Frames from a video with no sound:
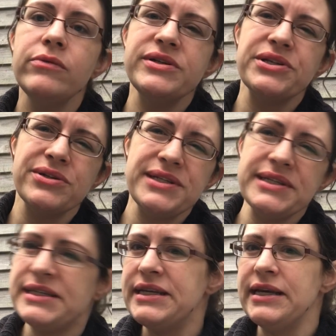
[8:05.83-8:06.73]
we start to
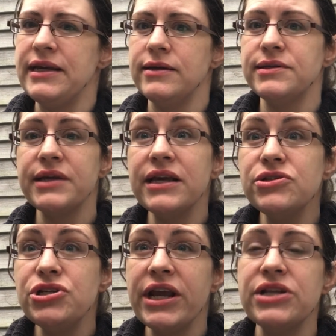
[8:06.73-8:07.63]
see skin
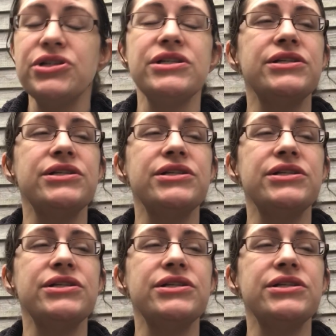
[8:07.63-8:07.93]
changes.